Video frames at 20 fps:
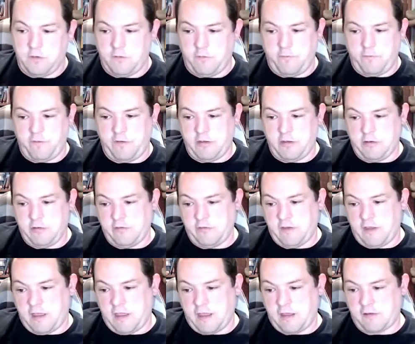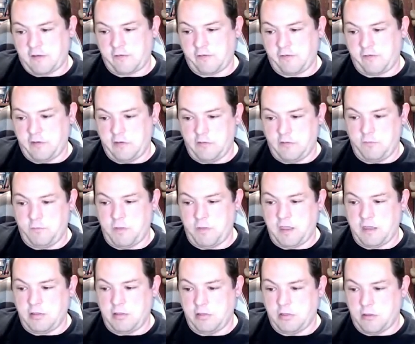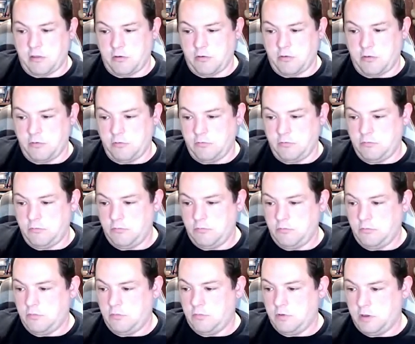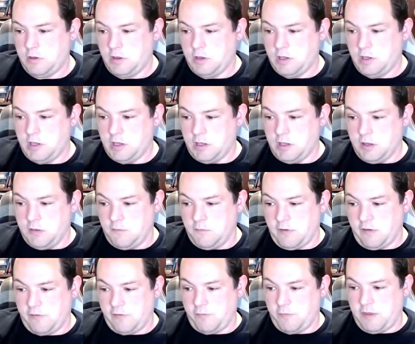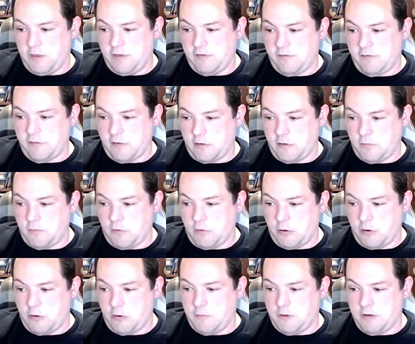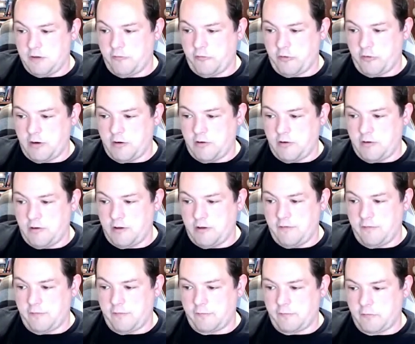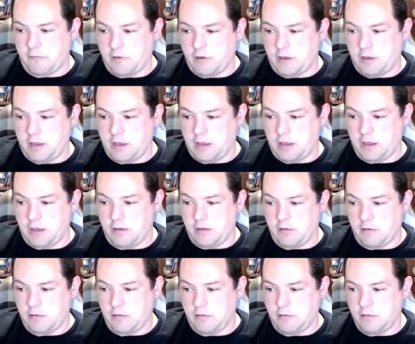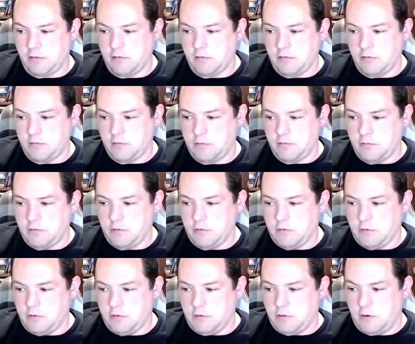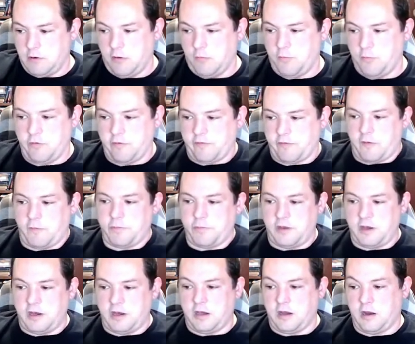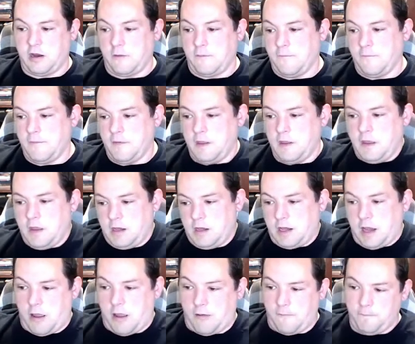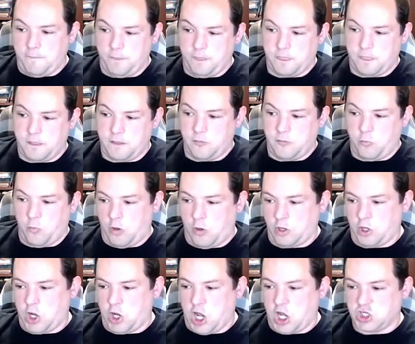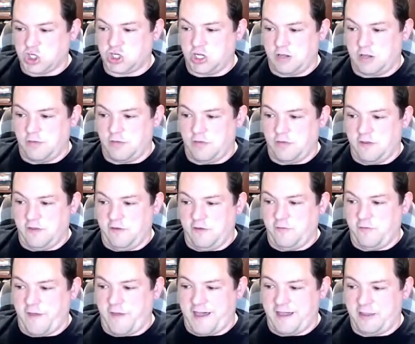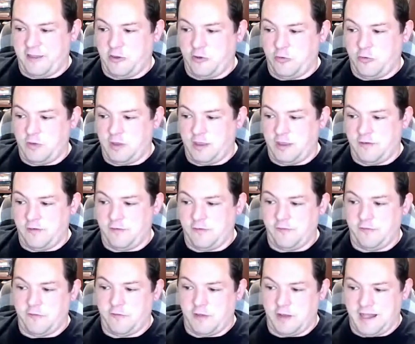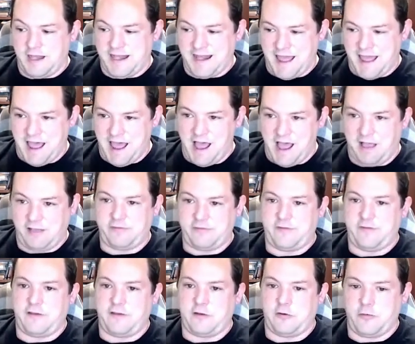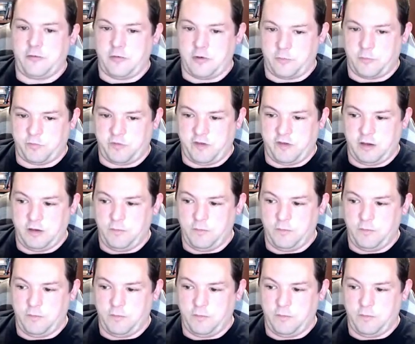field X in payload must be some arbitrary string. Put something in here. Now, one caution, this value is not encrypted,